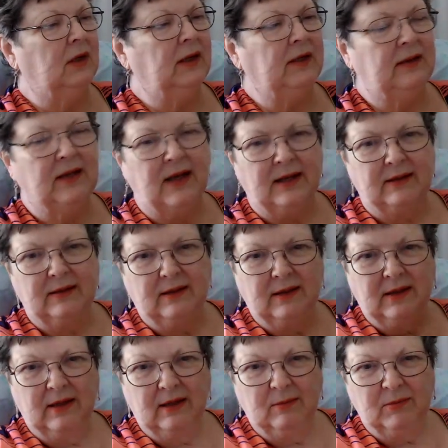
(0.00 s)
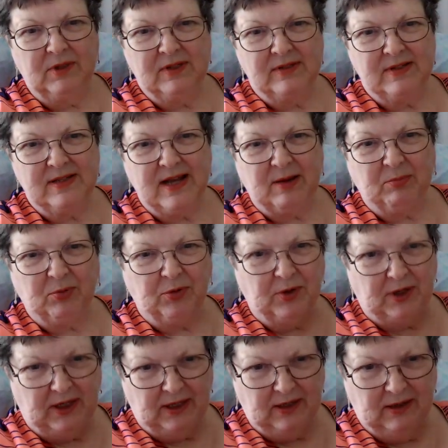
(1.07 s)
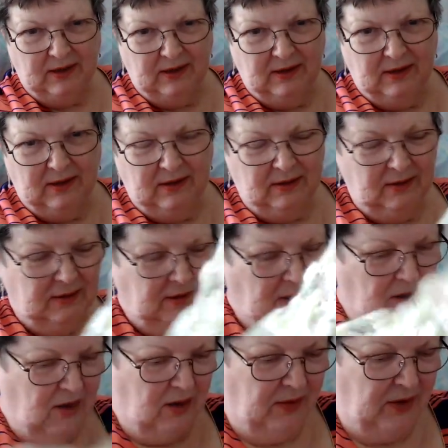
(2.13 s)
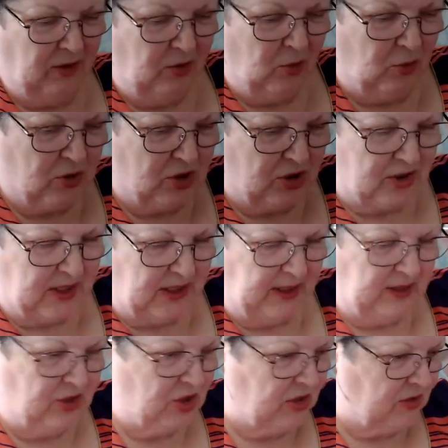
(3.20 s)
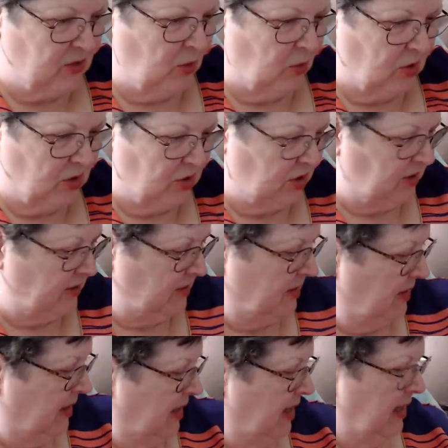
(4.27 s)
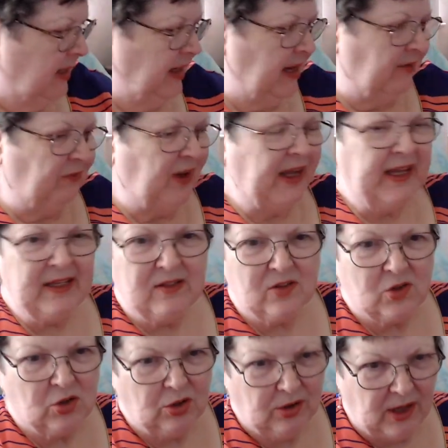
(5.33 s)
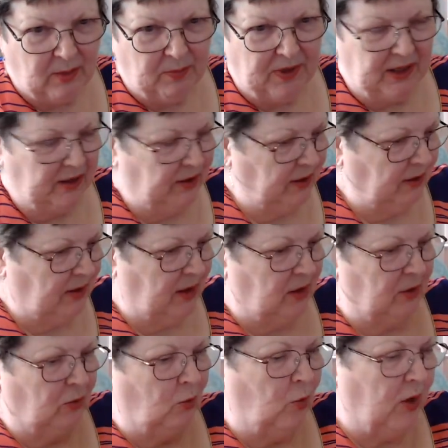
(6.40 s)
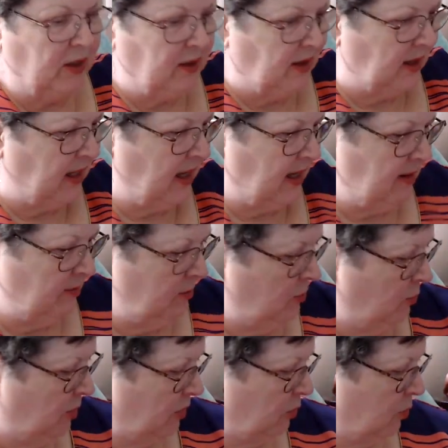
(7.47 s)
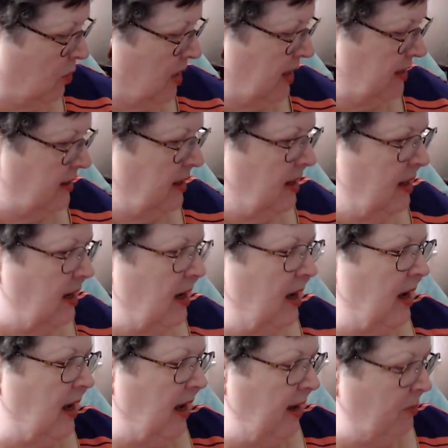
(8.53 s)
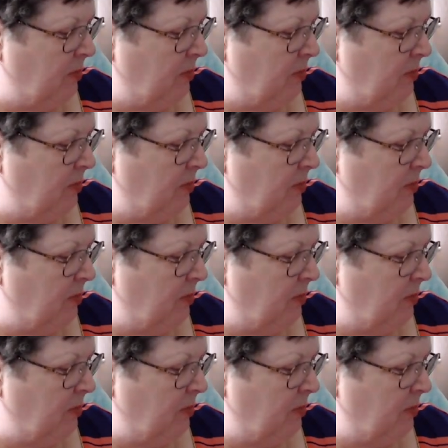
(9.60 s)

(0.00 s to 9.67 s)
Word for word: like that. But isn't that pretty? Uh, they're gorgeous, honey, just gorgeous. Now, if I get screwed up here on what came with what, I